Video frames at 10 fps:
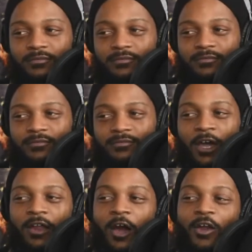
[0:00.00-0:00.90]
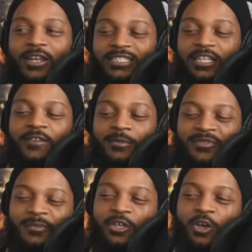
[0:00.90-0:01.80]
All this stuff comes
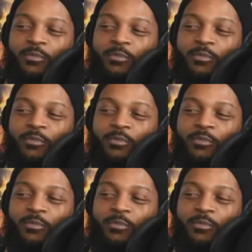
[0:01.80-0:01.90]
from his own